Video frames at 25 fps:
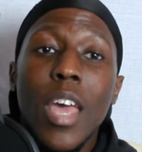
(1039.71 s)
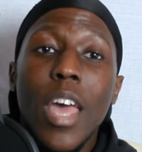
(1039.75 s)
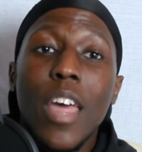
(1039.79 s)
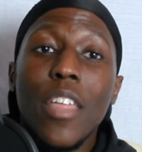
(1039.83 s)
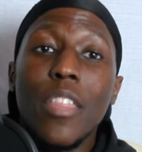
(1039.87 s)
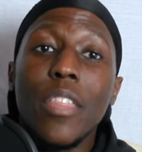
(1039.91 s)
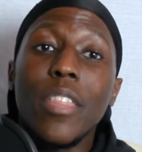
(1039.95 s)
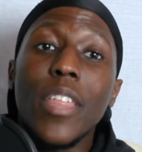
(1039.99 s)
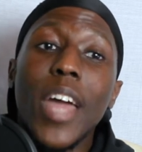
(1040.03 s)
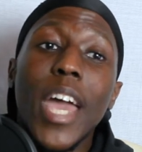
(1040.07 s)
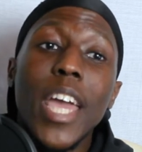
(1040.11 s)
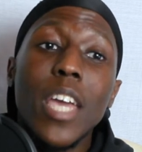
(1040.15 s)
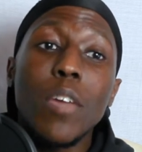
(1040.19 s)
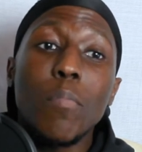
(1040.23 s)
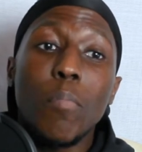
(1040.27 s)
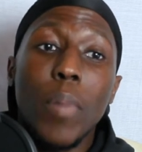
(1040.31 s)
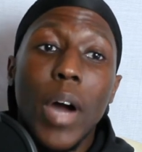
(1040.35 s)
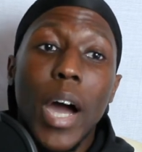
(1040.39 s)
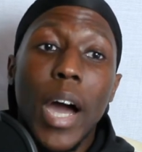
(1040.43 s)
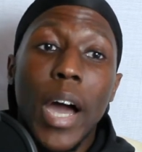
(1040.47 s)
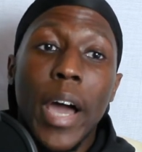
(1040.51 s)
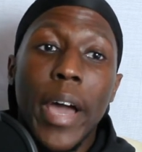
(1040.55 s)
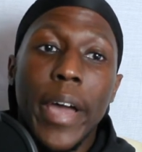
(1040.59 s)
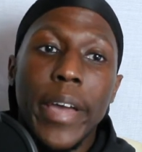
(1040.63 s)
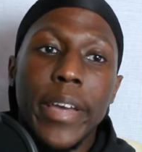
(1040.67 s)
they
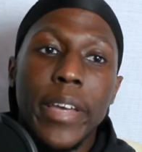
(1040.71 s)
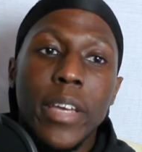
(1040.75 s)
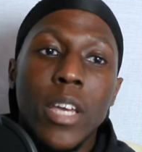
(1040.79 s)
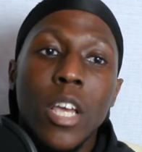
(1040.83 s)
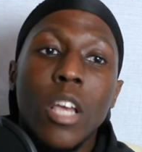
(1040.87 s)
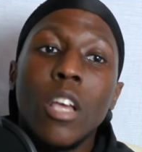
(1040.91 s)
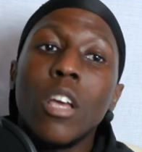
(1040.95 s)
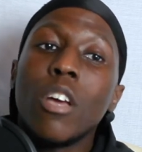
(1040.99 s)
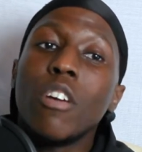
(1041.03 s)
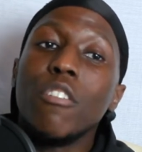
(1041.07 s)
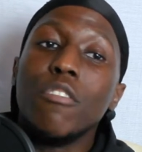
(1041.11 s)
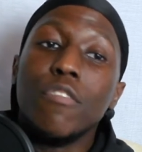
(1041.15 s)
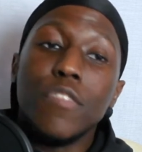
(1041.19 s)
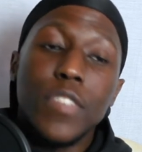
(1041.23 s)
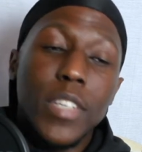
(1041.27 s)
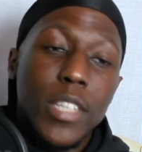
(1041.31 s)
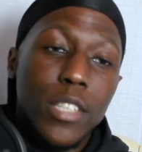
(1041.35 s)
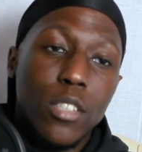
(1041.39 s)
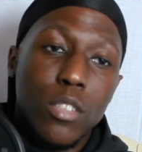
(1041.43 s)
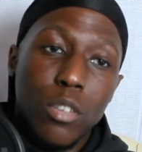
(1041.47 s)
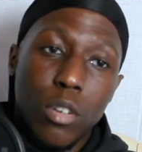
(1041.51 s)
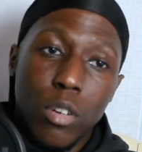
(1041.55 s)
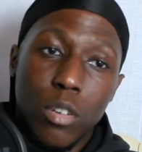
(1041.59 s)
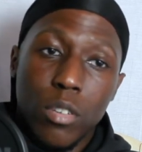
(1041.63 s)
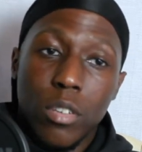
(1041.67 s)
buy
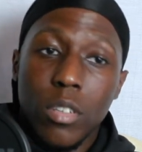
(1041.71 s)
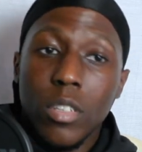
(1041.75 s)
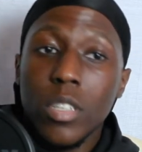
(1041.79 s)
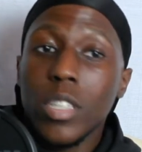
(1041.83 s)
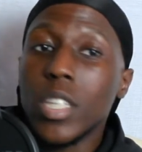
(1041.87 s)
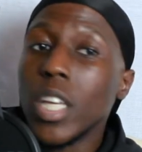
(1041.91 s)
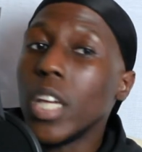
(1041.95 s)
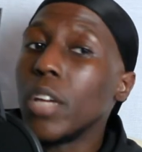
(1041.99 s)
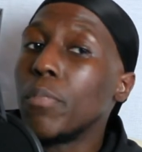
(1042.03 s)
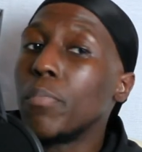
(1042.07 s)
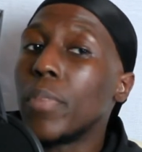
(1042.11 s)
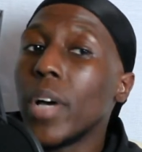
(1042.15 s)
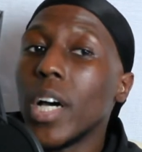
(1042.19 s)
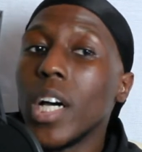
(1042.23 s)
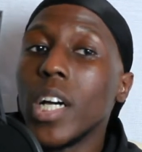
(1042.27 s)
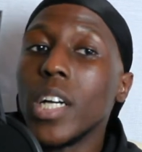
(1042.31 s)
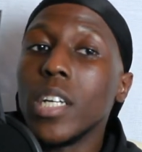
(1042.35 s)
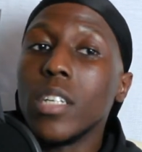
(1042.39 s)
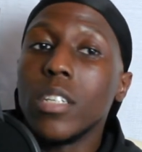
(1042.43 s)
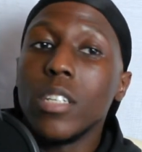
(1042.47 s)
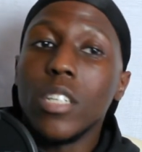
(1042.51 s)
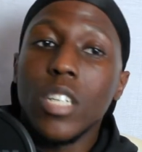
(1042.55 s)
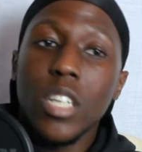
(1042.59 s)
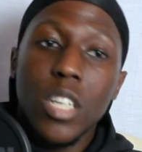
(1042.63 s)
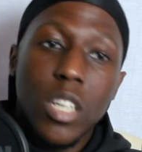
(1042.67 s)
Vuitton, they
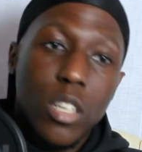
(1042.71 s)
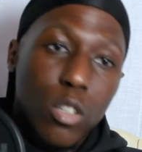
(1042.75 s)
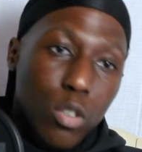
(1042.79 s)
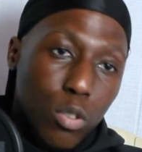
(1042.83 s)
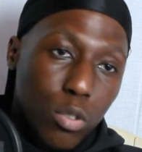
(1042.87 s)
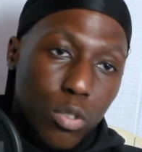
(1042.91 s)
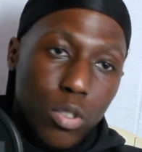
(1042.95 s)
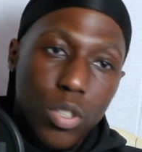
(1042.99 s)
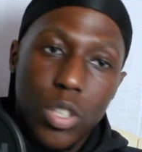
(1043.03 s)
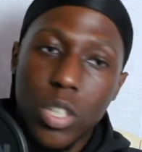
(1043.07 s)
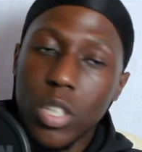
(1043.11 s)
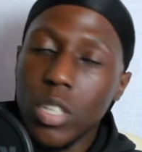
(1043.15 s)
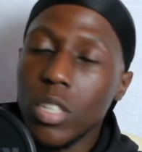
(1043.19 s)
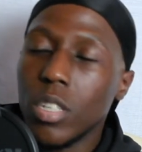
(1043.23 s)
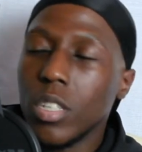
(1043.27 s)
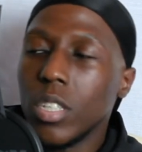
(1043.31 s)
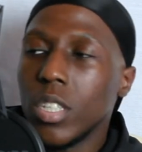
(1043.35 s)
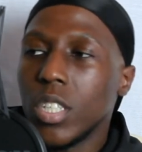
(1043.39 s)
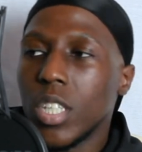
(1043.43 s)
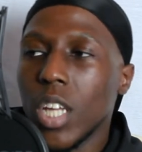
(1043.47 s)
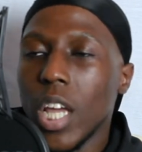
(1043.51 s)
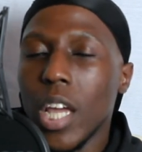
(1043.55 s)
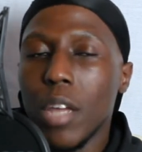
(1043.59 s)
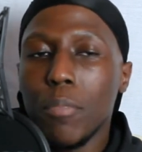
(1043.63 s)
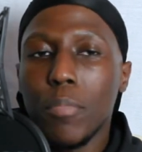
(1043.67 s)
buy Gucci,
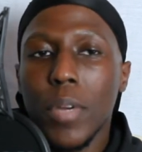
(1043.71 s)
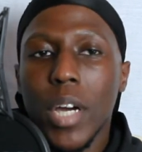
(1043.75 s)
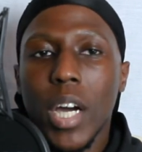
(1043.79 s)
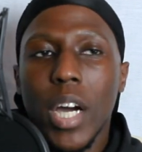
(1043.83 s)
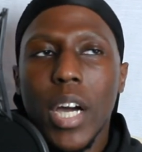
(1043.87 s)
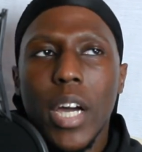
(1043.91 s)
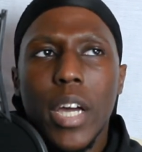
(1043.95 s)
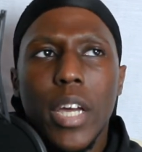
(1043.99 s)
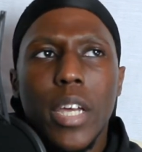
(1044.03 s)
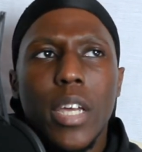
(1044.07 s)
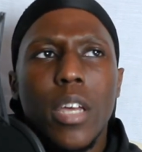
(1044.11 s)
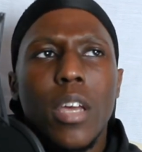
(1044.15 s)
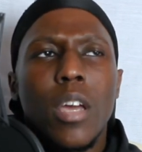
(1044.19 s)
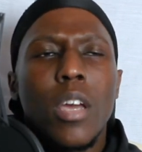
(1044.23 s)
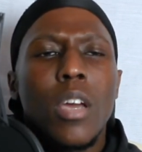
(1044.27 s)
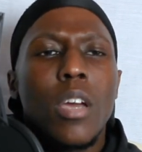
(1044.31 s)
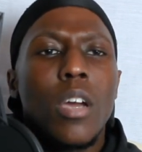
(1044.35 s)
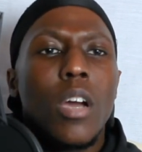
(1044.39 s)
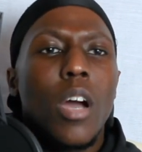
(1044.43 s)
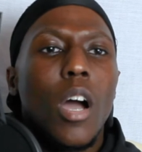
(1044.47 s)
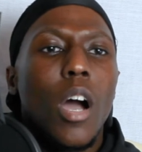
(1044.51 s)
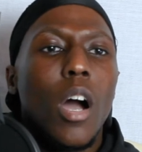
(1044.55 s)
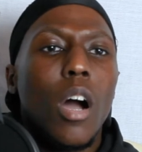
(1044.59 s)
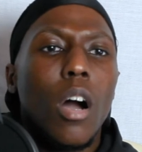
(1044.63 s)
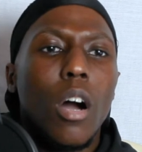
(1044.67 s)
they buy
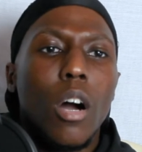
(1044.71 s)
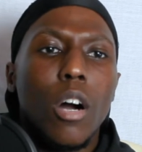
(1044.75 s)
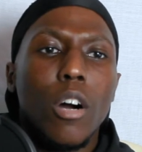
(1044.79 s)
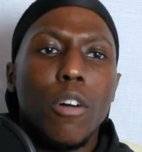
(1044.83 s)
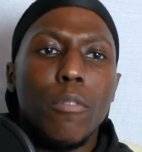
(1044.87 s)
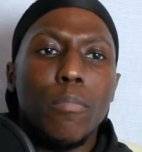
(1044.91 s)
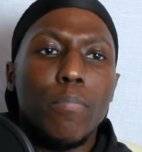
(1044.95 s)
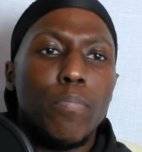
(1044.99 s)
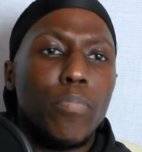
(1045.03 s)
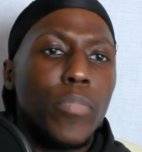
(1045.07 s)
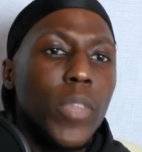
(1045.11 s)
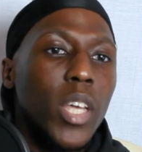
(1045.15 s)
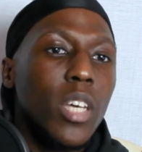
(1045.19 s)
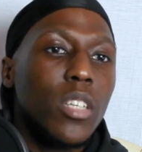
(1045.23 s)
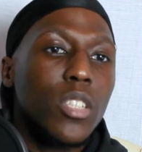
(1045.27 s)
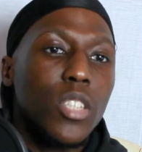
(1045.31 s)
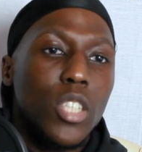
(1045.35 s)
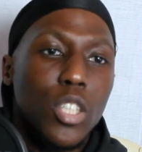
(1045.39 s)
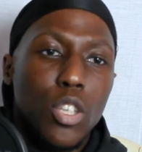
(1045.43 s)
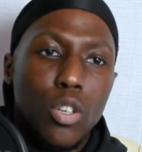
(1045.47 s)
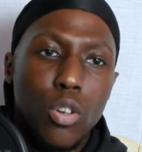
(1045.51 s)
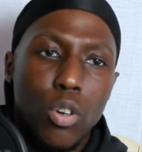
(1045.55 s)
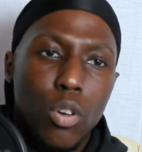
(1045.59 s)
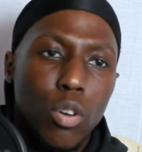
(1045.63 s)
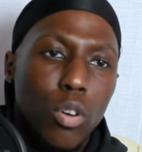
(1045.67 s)
um
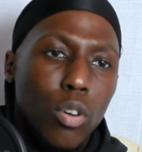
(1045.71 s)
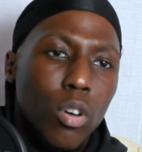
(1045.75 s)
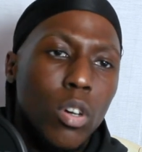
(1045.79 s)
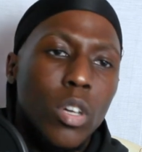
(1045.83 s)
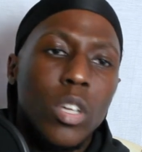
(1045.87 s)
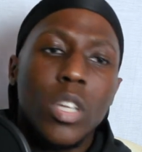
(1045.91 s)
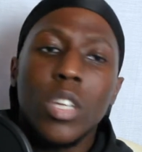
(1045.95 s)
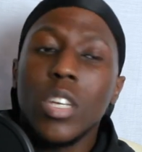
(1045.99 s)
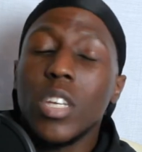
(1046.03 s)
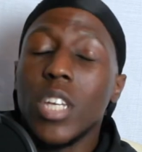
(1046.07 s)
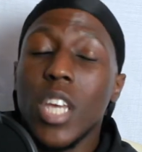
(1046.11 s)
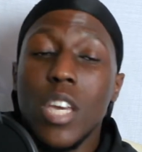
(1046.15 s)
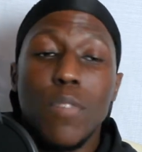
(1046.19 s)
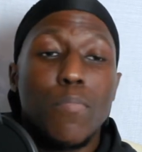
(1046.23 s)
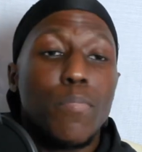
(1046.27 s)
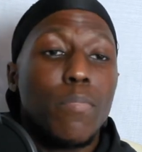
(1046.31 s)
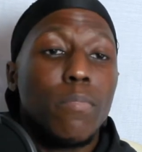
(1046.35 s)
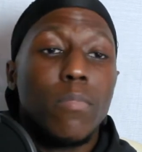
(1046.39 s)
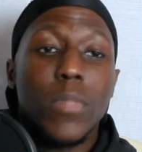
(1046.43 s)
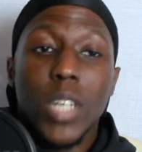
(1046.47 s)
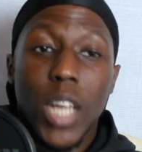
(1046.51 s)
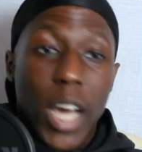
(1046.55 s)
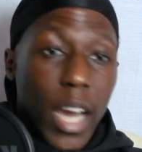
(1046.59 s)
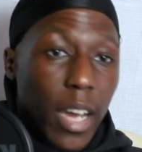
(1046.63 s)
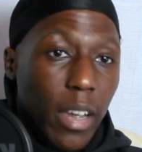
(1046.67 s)
Dior, they
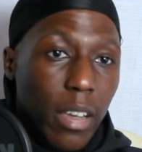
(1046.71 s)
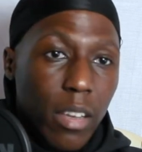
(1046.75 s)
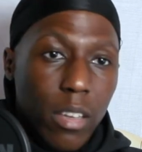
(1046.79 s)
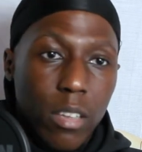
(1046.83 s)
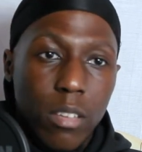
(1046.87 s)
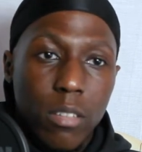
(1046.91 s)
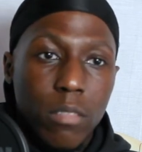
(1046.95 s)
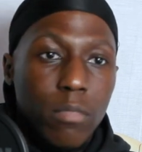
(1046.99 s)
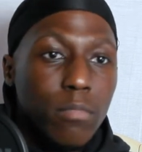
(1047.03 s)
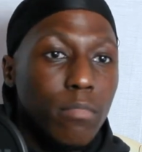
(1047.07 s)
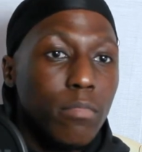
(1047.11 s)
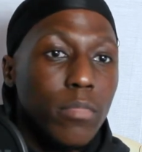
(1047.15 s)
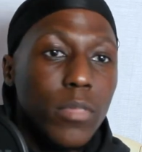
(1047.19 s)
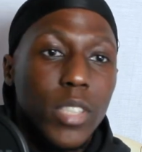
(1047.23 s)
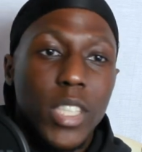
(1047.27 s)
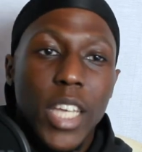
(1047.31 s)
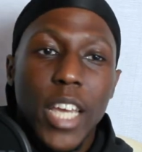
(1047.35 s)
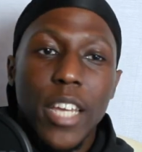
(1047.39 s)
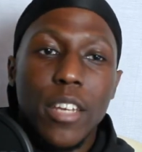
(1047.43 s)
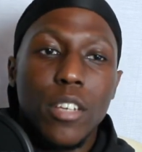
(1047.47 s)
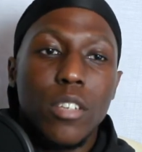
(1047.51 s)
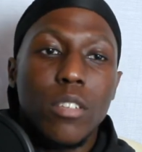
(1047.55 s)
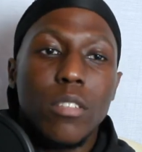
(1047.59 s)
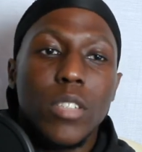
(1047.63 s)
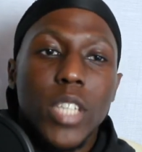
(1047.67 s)
like
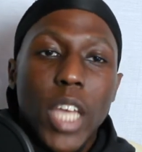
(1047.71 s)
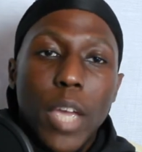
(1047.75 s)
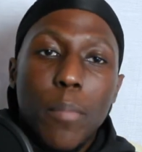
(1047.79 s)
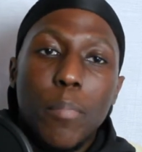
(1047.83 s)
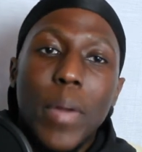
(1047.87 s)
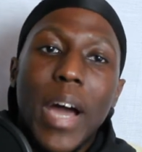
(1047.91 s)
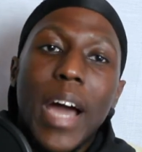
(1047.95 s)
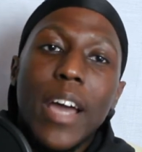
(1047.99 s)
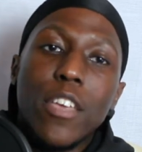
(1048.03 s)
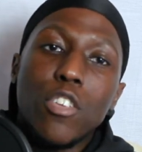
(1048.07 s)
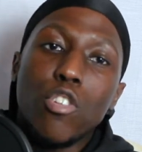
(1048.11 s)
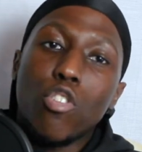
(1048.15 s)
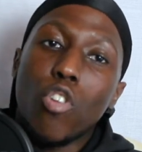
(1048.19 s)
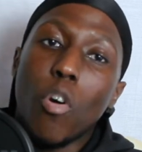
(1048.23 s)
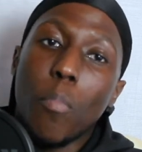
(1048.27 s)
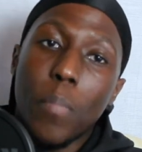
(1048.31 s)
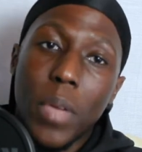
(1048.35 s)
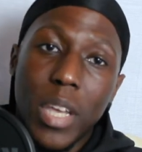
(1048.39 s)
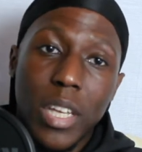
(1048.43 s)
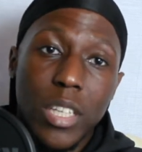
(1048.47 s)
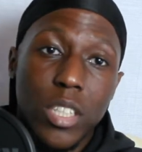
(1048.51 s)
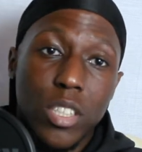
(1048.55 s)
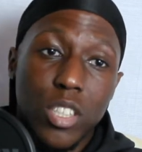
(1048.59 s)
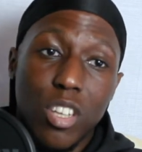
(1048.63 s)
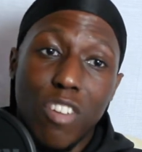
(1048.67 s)
they they buy
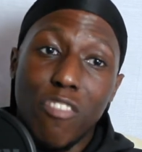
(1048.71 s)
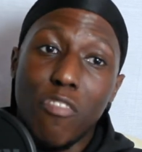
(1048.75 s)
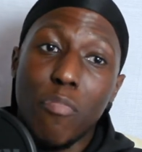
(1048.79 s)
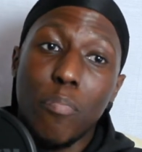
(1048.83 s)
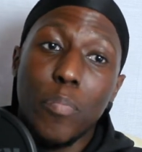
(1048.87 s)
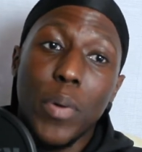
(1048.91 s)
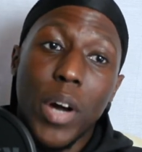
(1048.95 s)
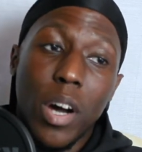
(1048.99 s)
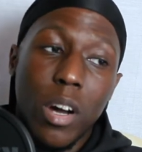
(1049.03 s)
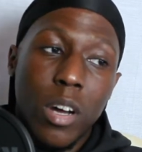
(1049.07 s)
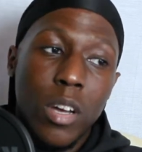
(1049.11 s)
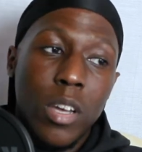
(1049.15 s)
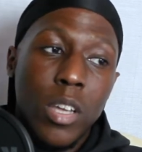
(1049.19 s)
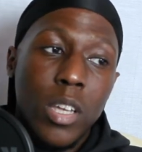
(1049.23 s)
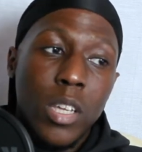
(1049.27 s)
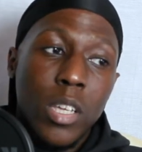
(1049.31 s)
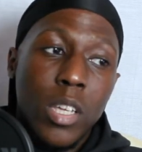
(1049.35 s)
European stuff. But